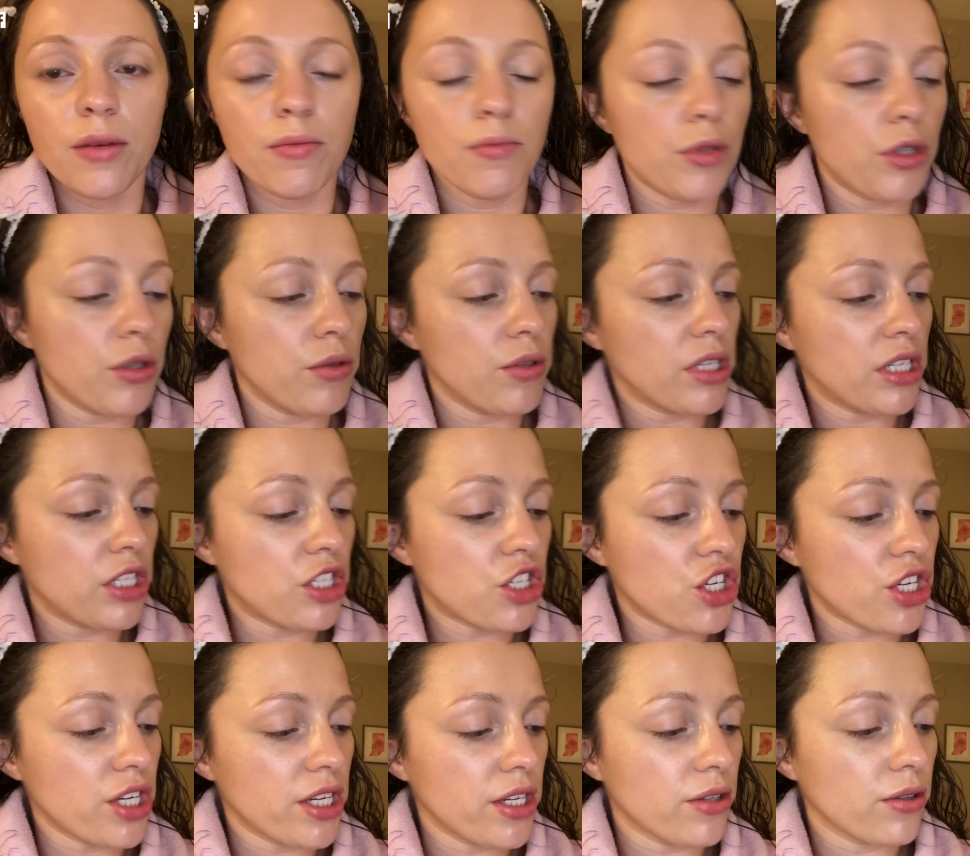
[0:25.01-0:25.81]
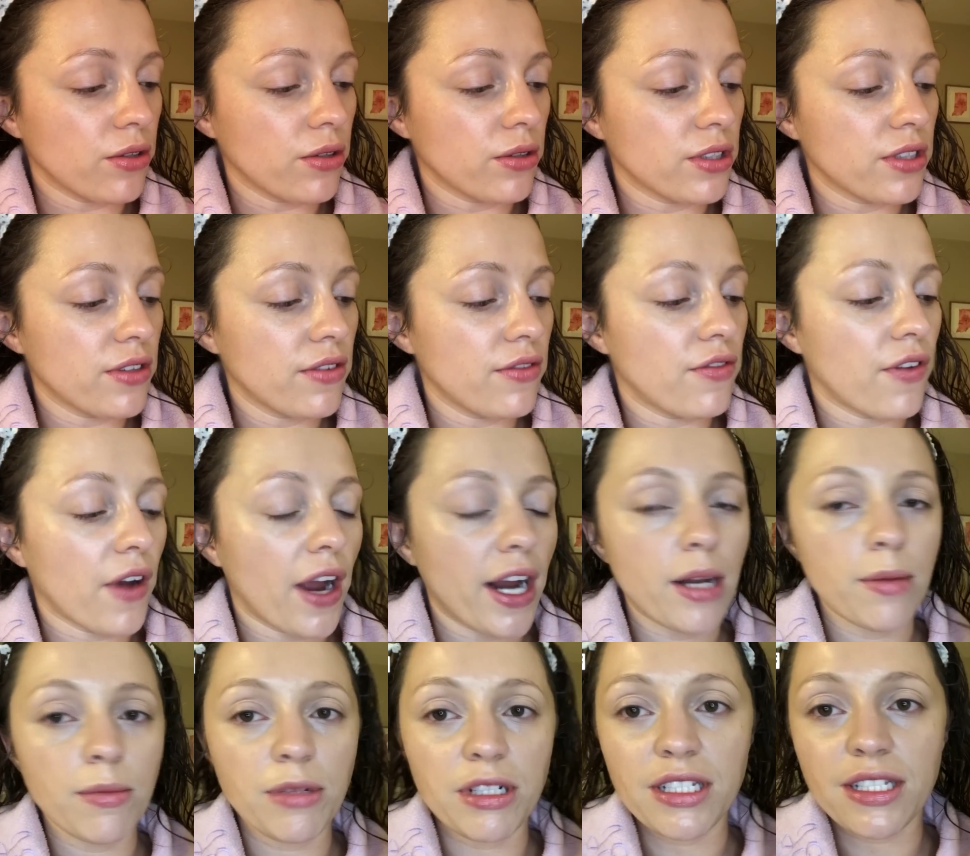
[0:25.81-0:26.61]
Beauty Shield
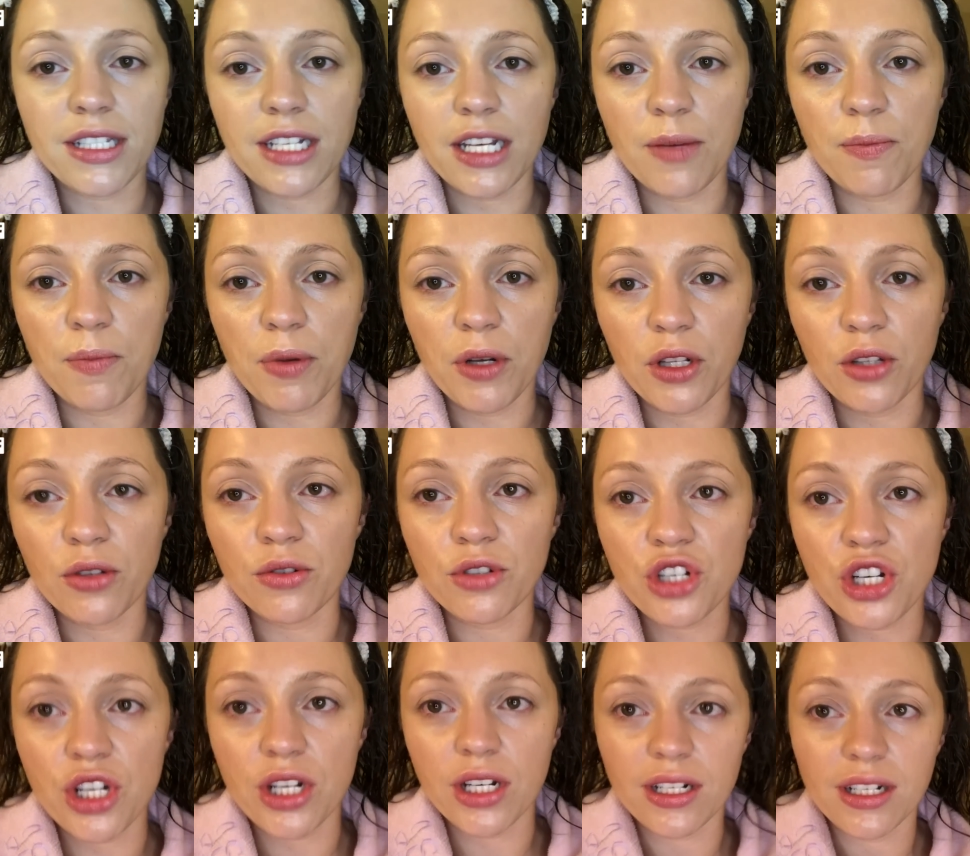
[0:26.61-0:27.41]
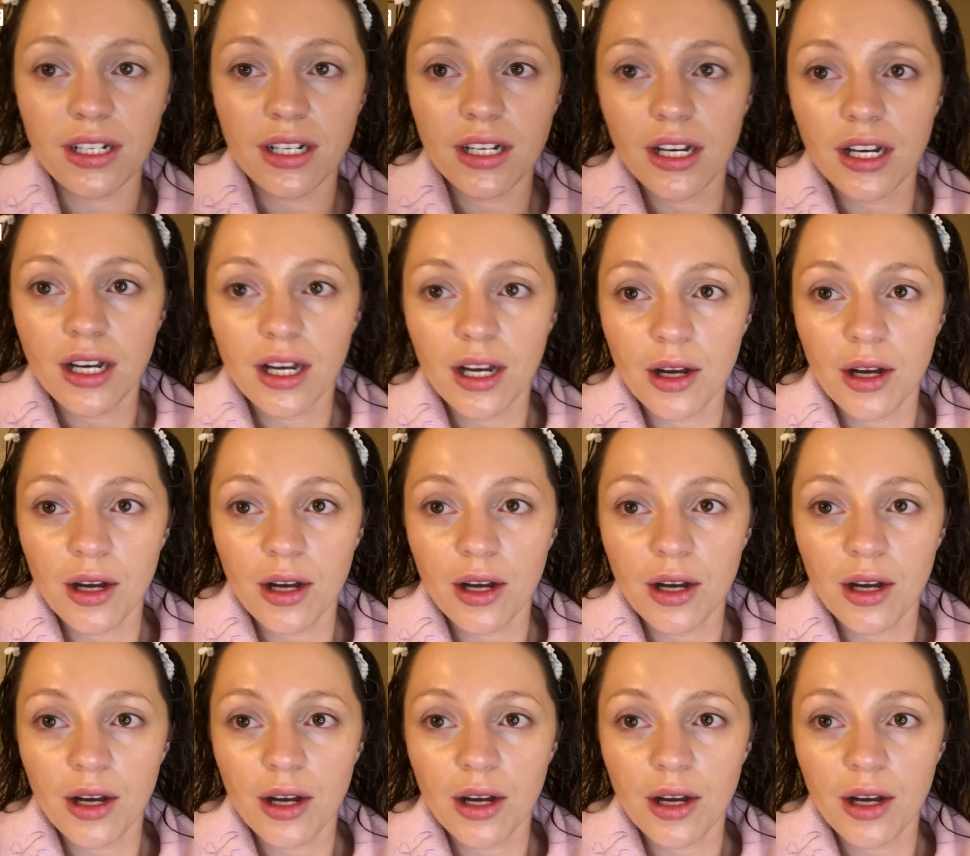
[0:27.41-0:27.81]
Vitamin C Pollution